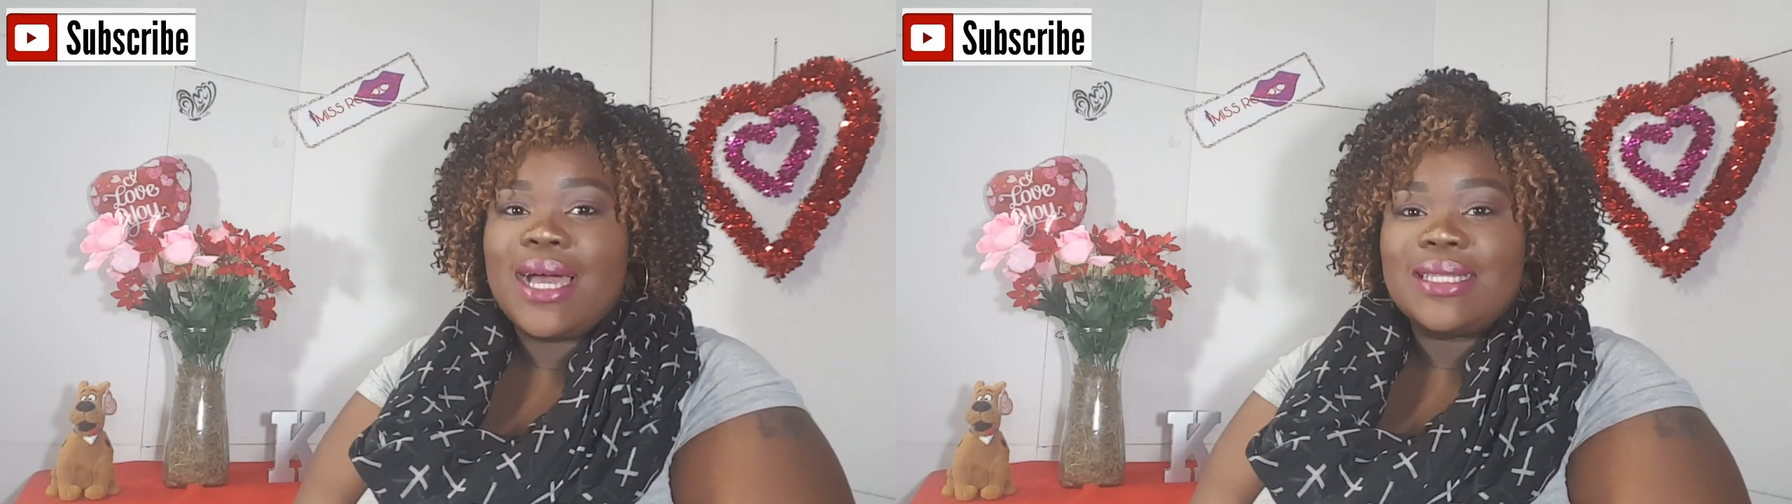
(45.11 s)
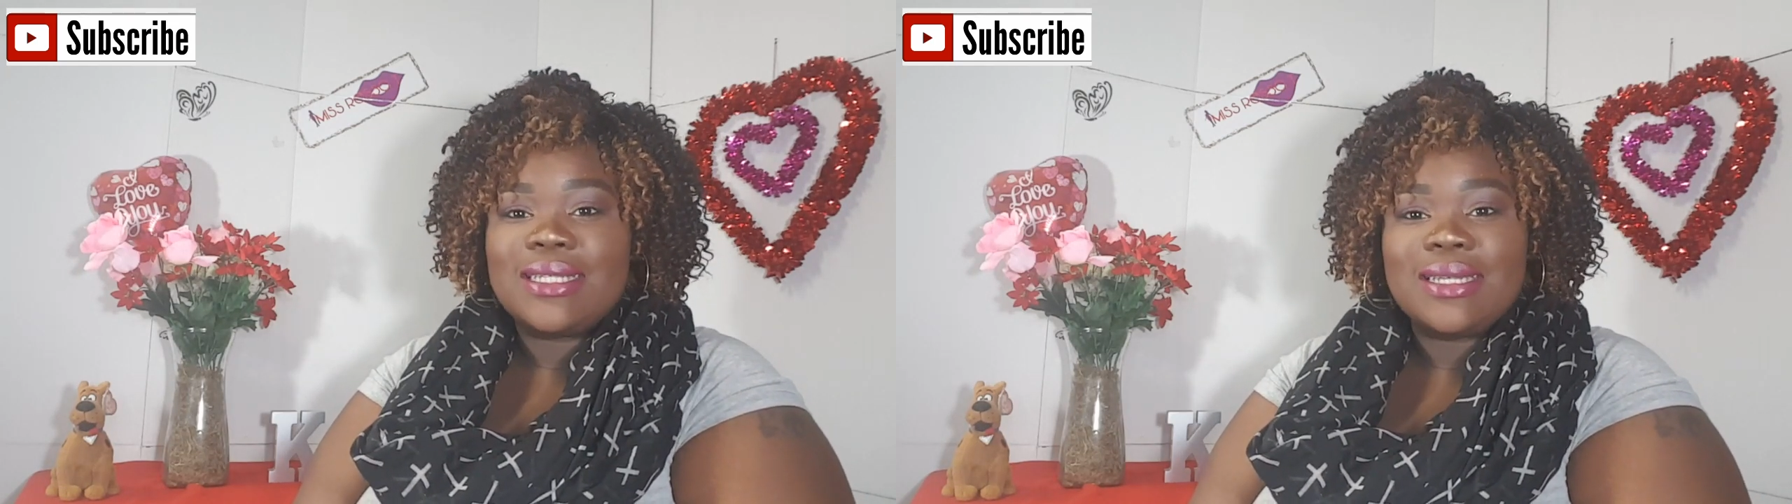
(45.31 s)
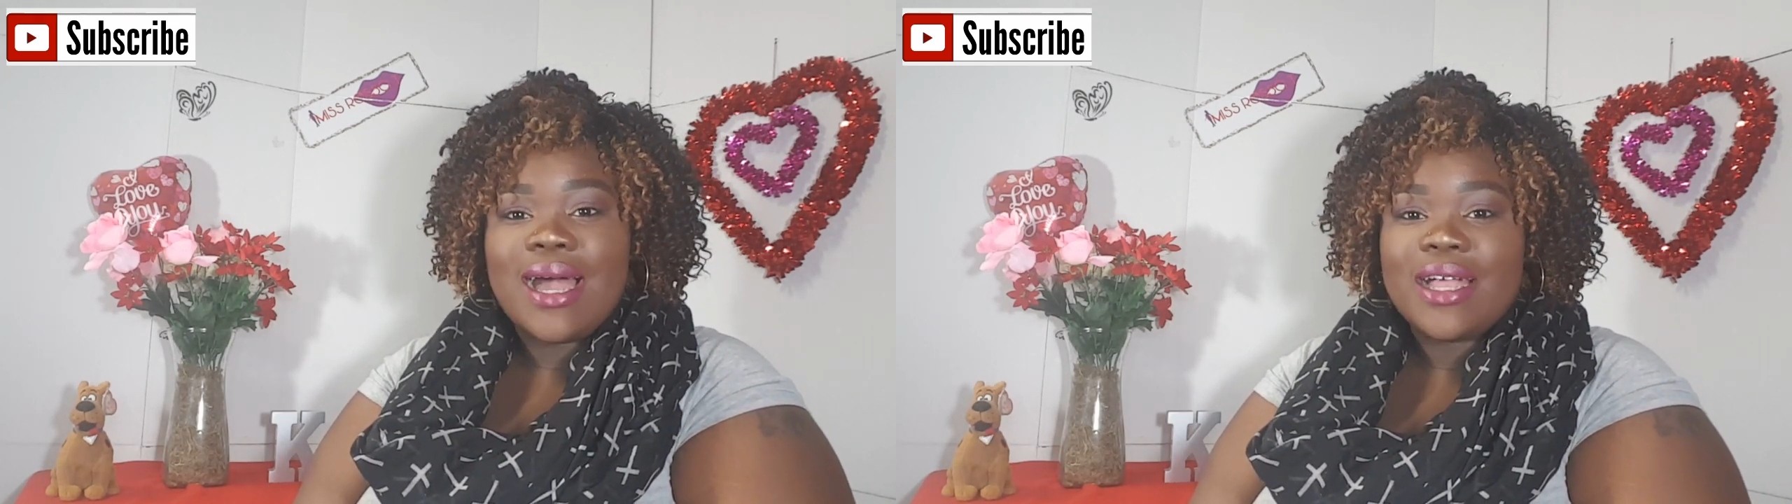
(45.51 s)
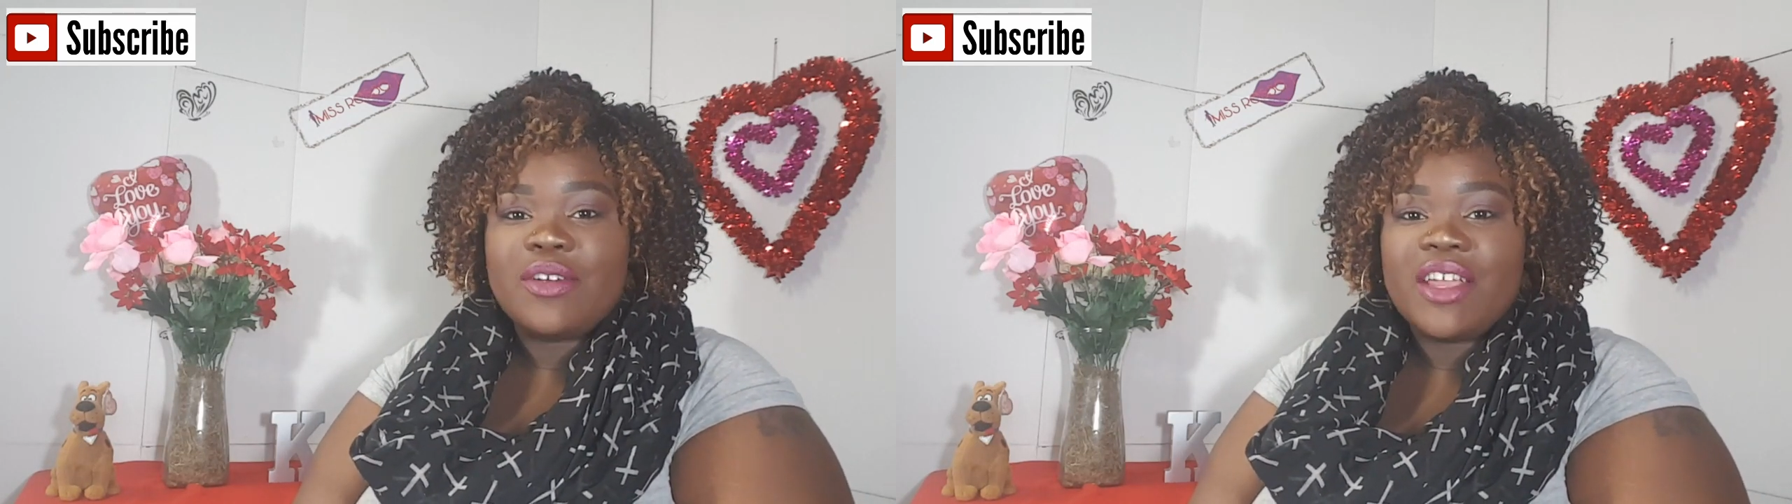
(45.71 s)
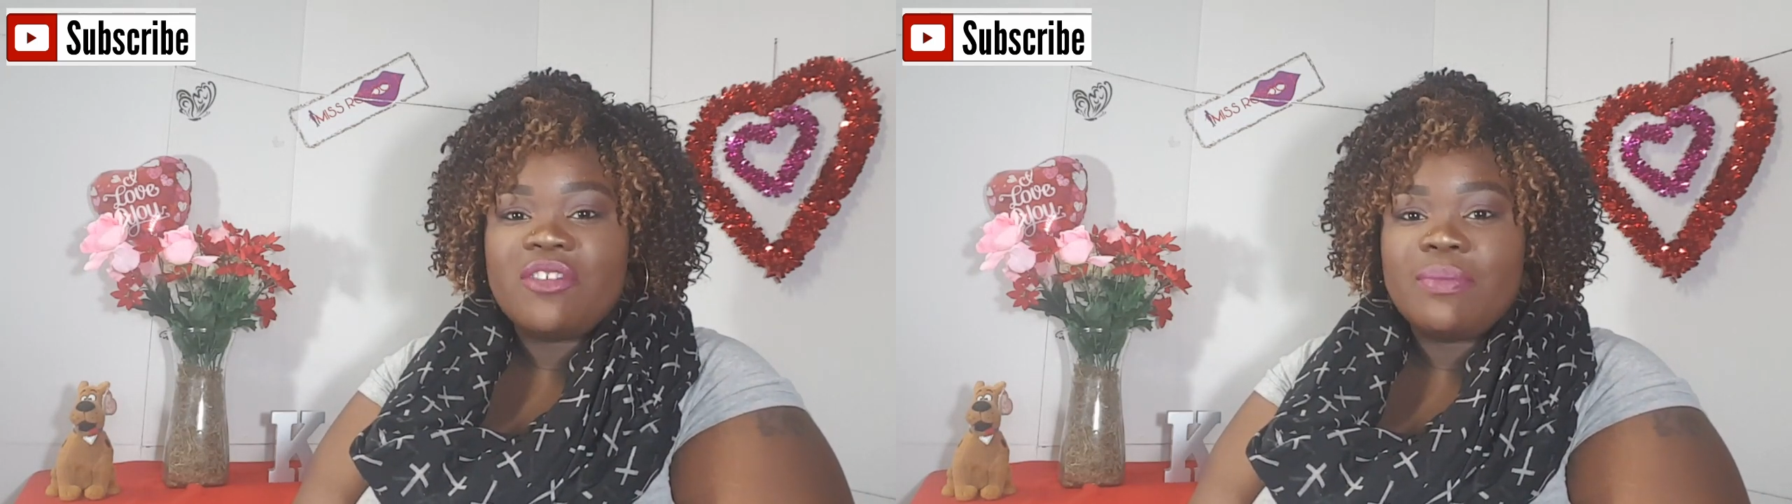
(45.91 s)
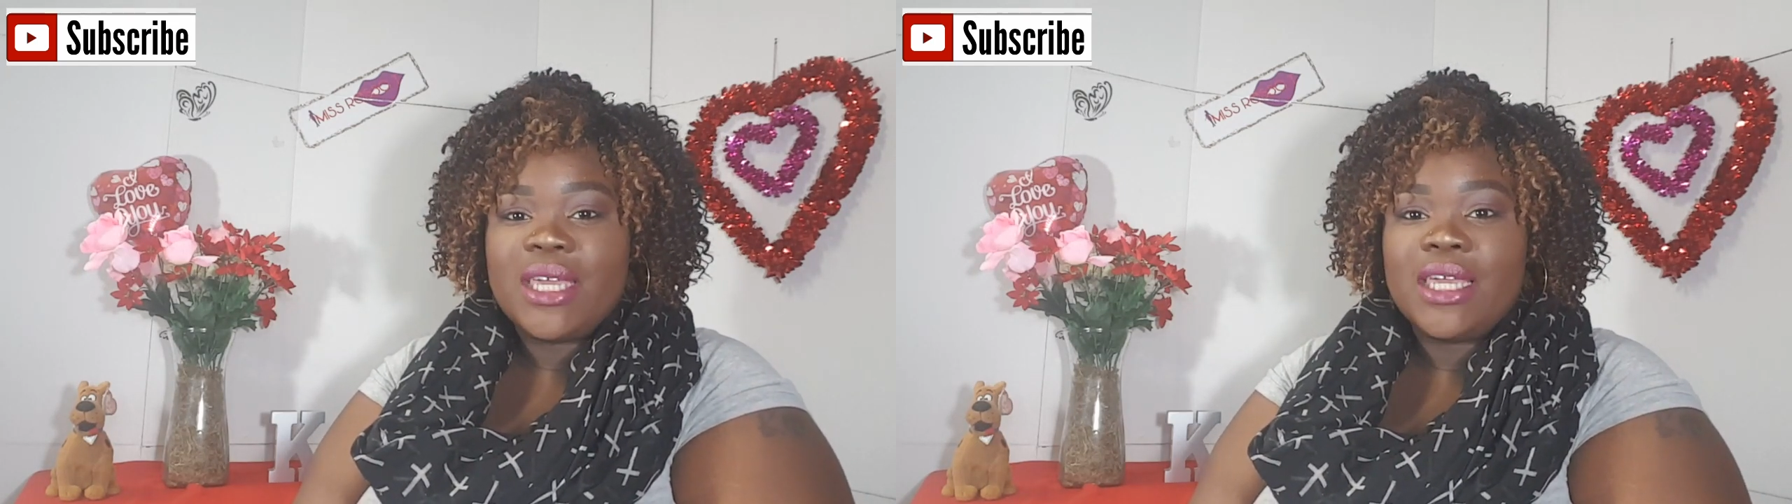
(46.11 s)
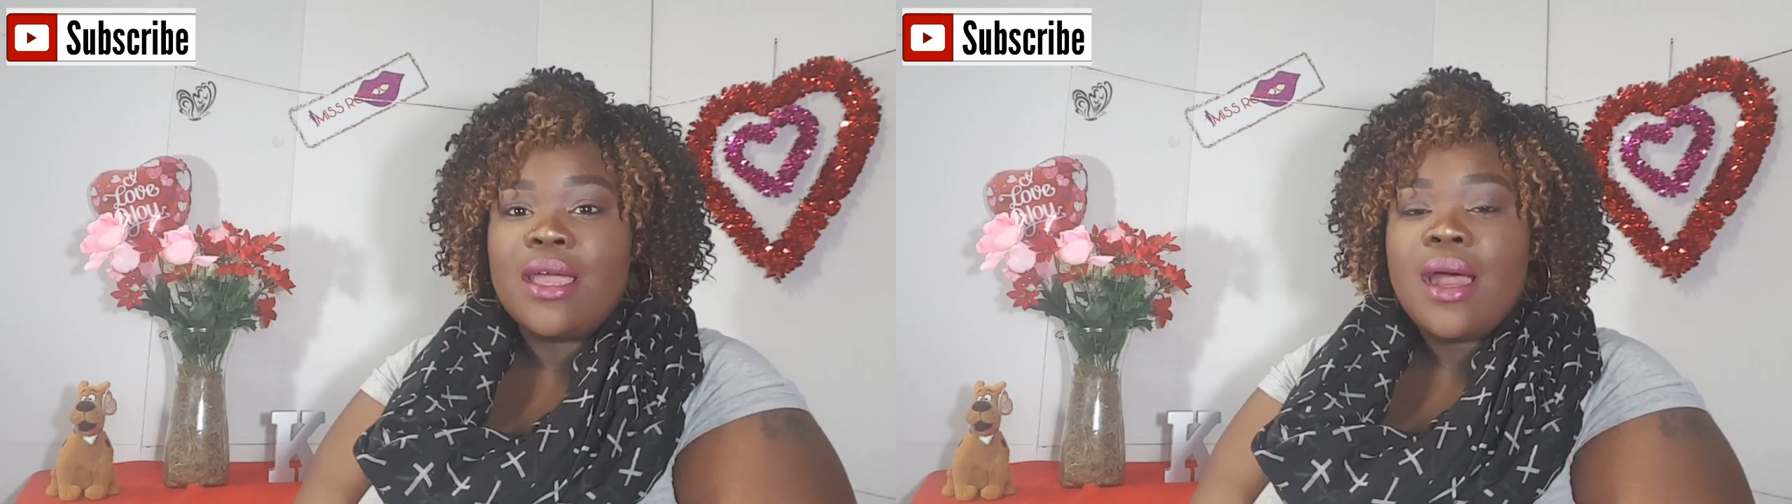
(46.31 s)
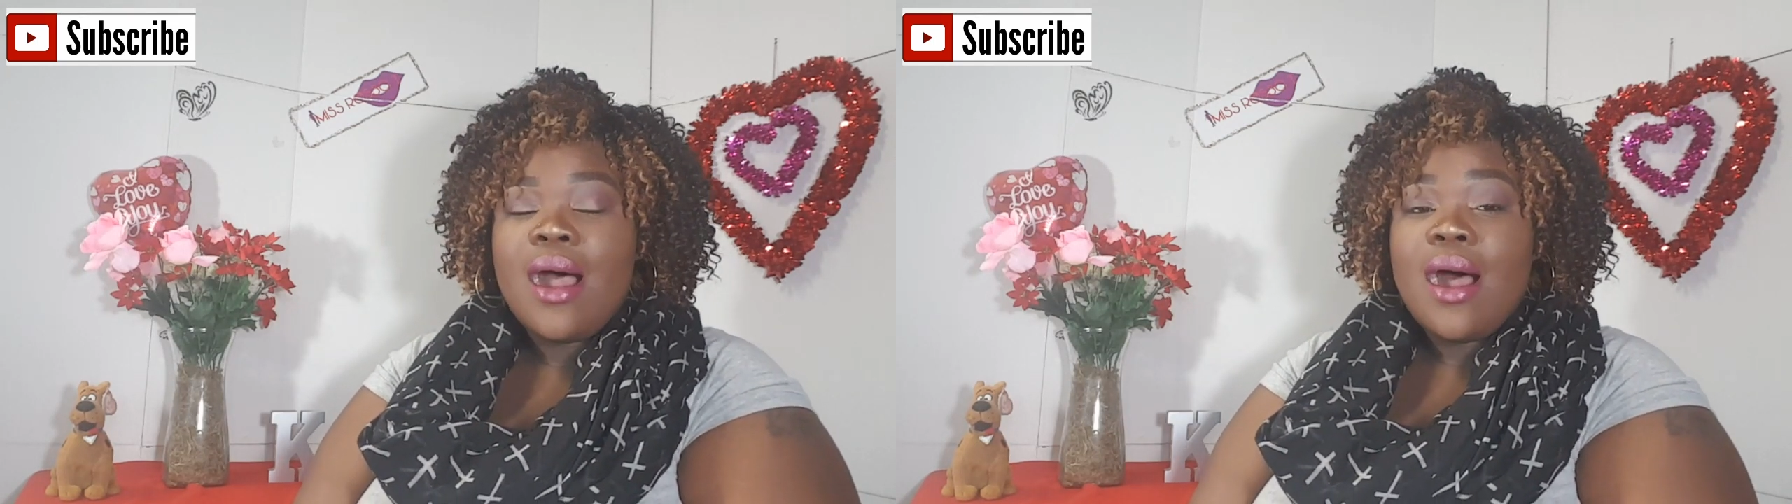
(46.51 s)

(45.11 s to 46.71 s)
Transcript: I did not crave meat.